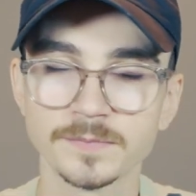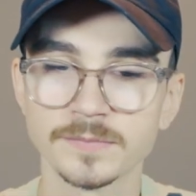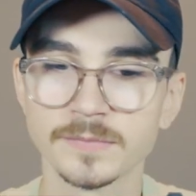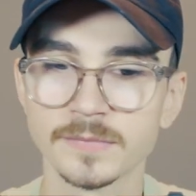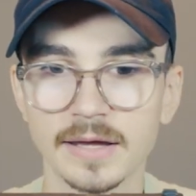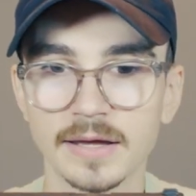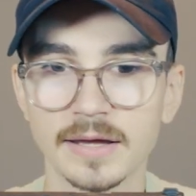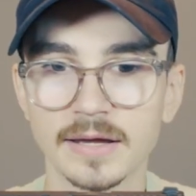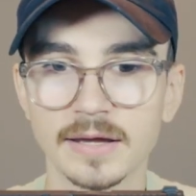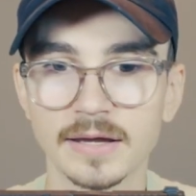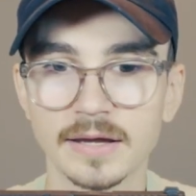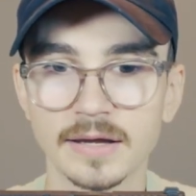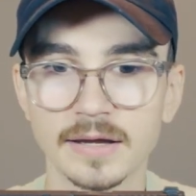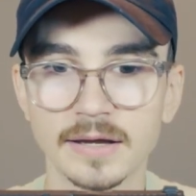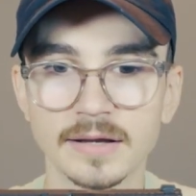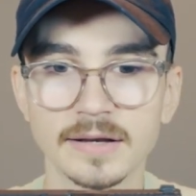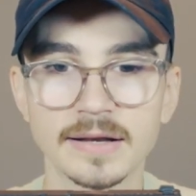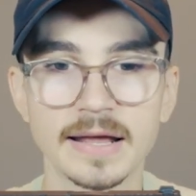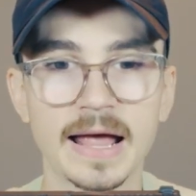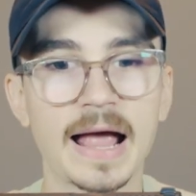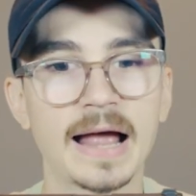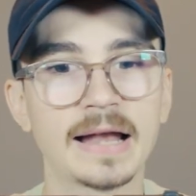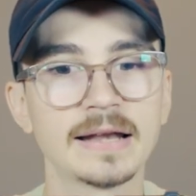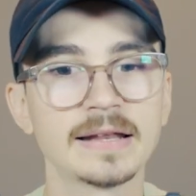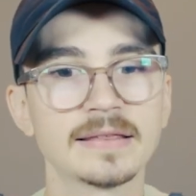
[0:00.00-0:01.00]
And
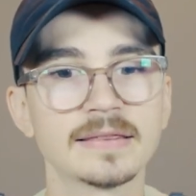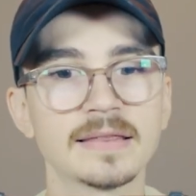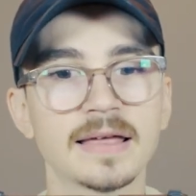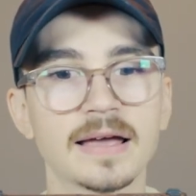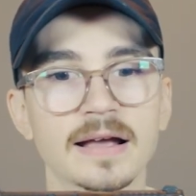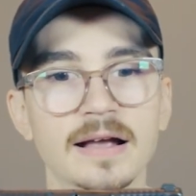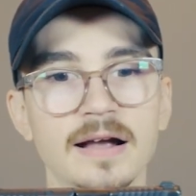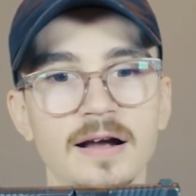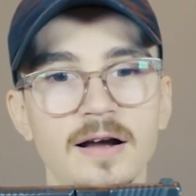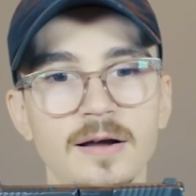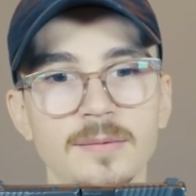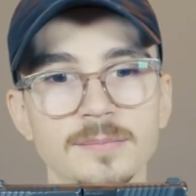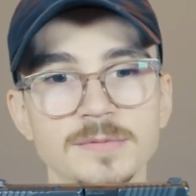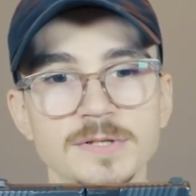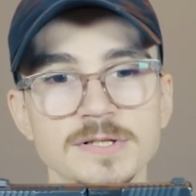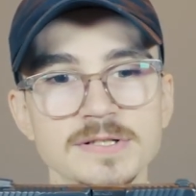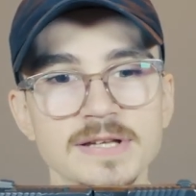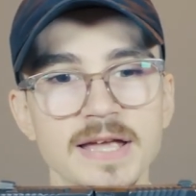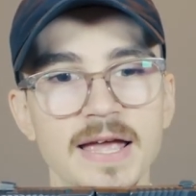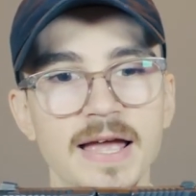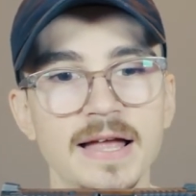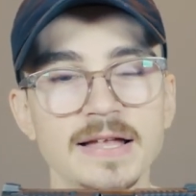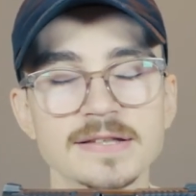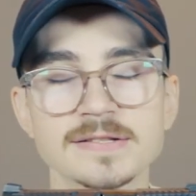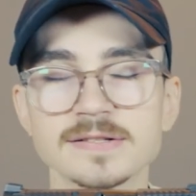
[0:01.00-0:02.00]
adding that comp just
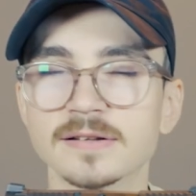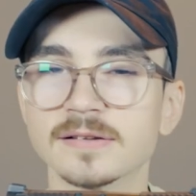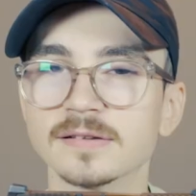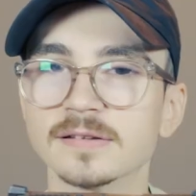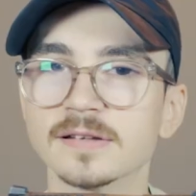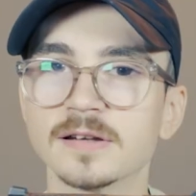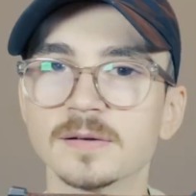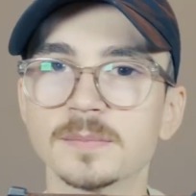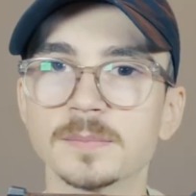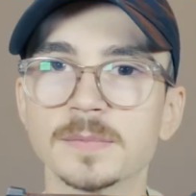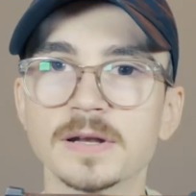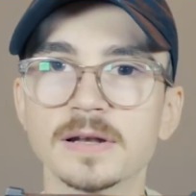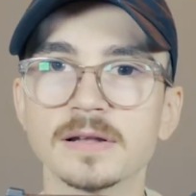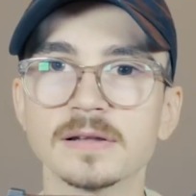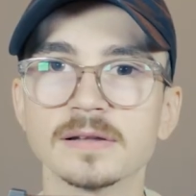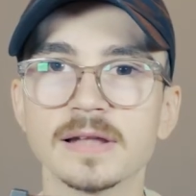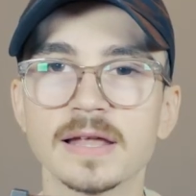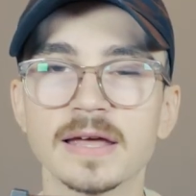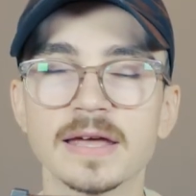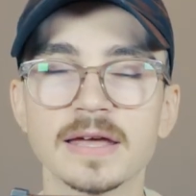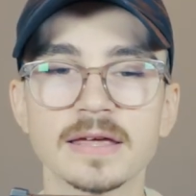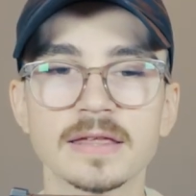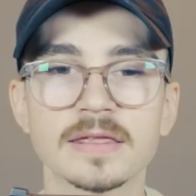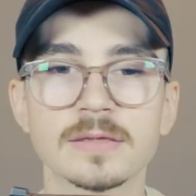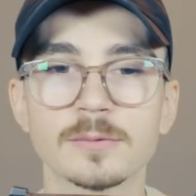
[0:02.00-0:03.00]
adds a little bit of
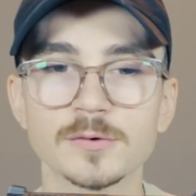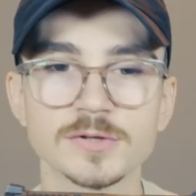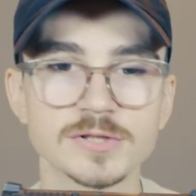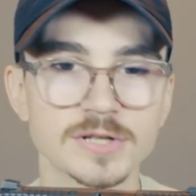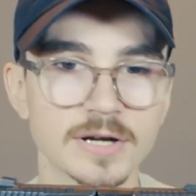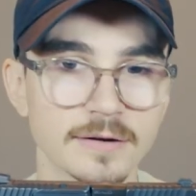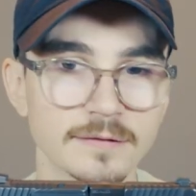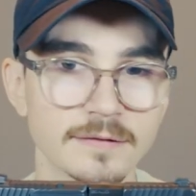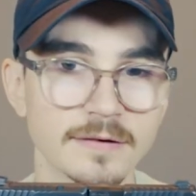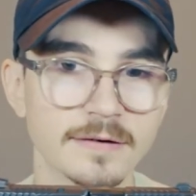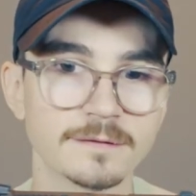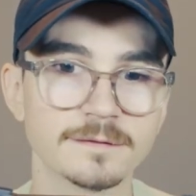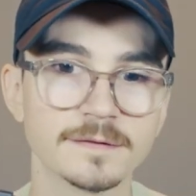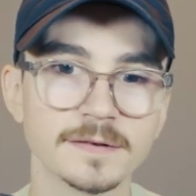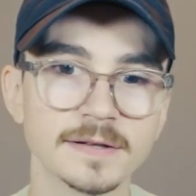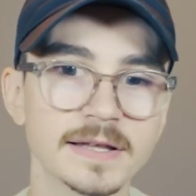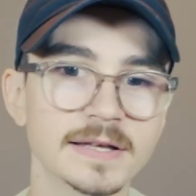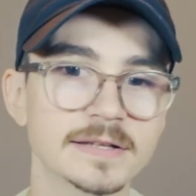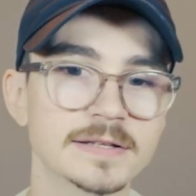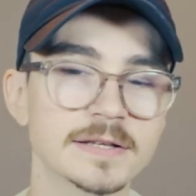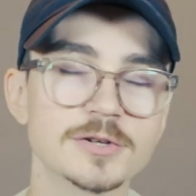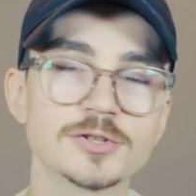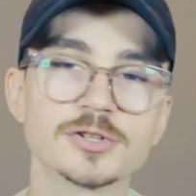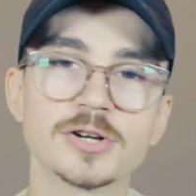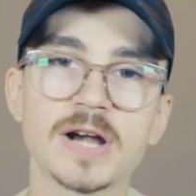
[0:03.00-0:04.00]
length, which I feel
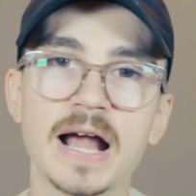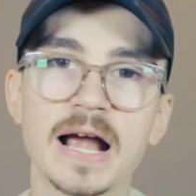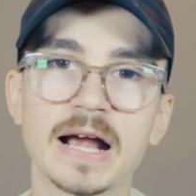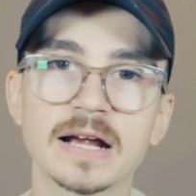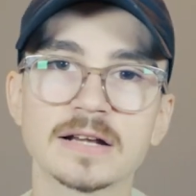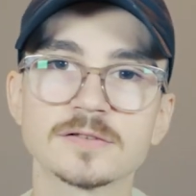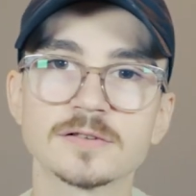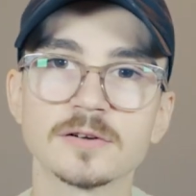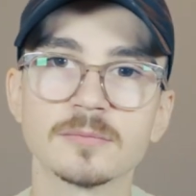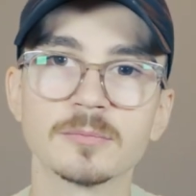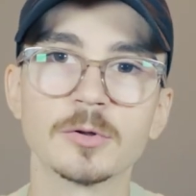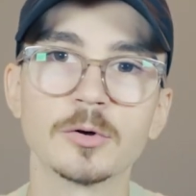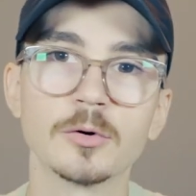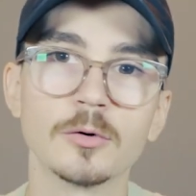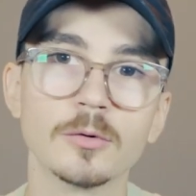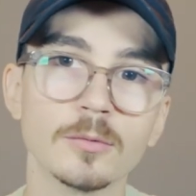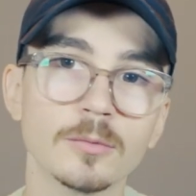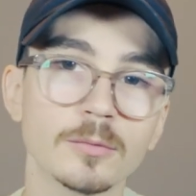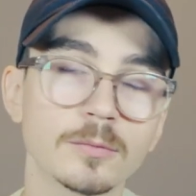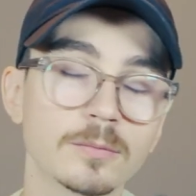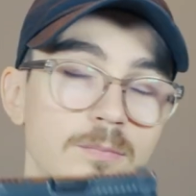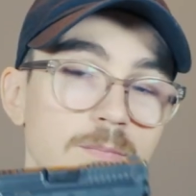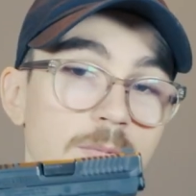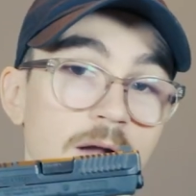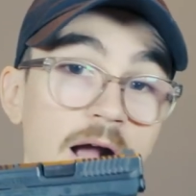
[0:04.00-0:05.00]
like detracts from the
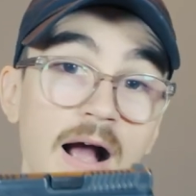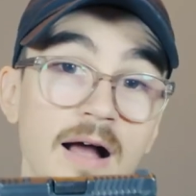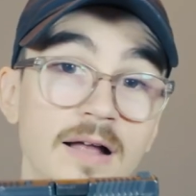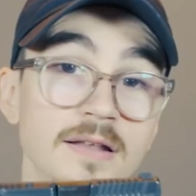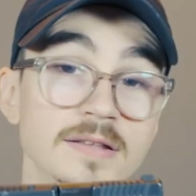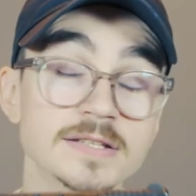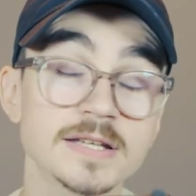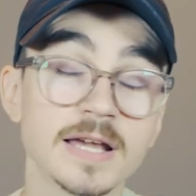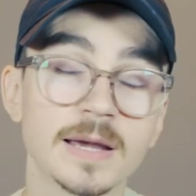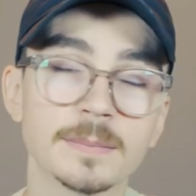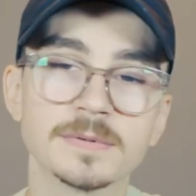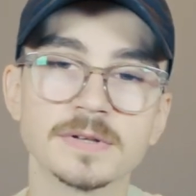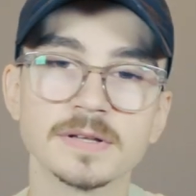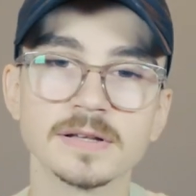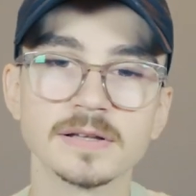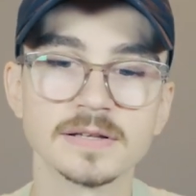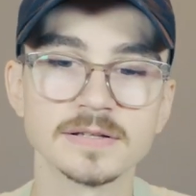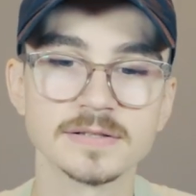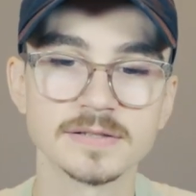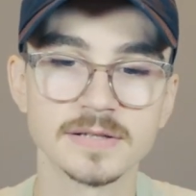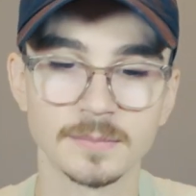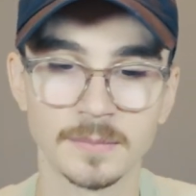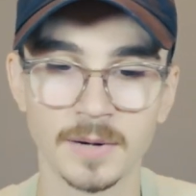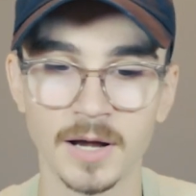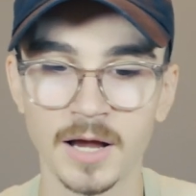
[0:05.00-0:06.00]
whole concept, at
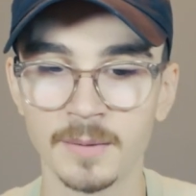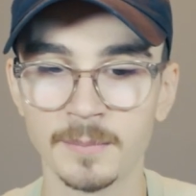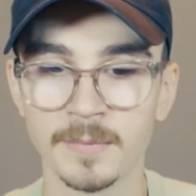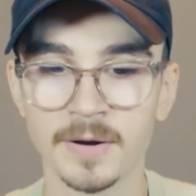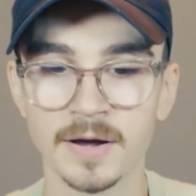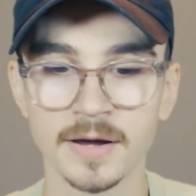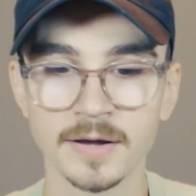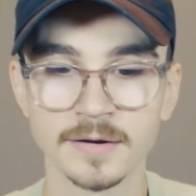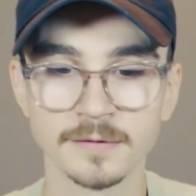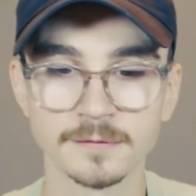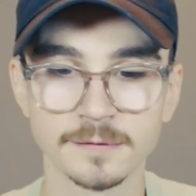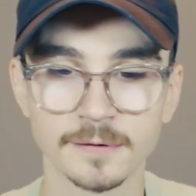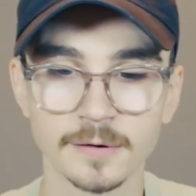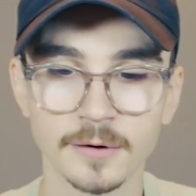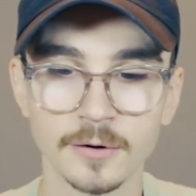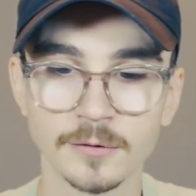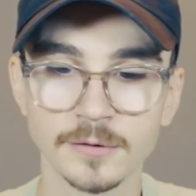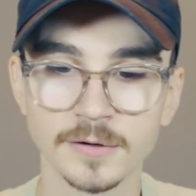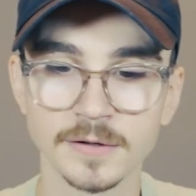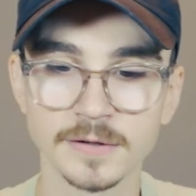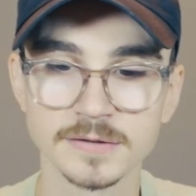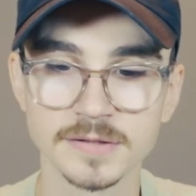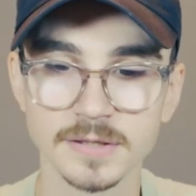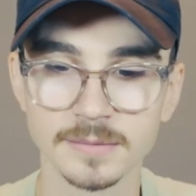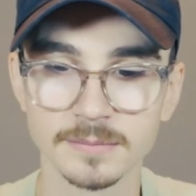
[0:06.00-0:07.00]
least in my mind, for
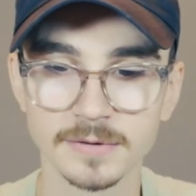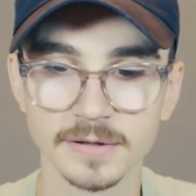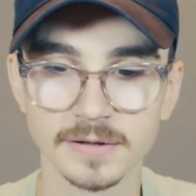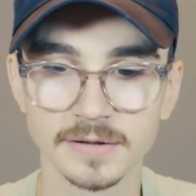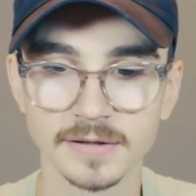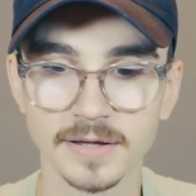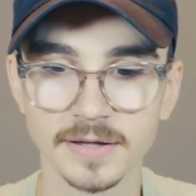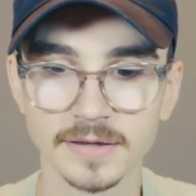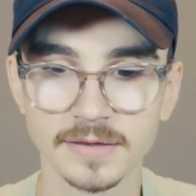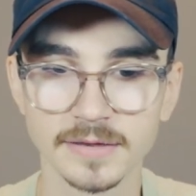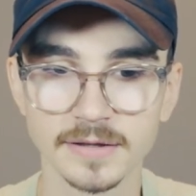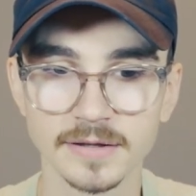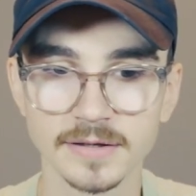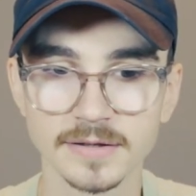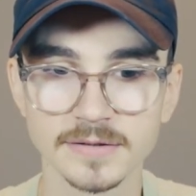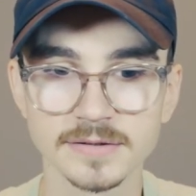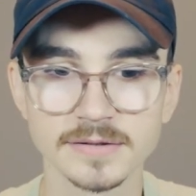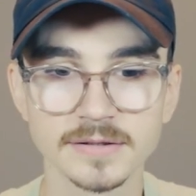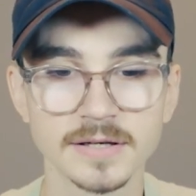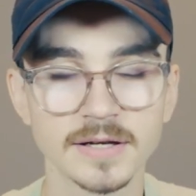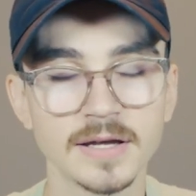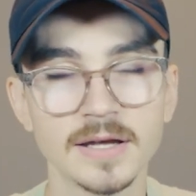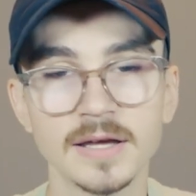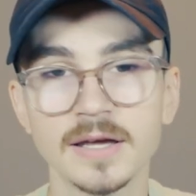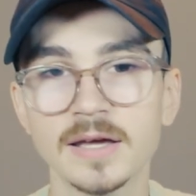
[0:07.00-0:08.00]
owning something like this.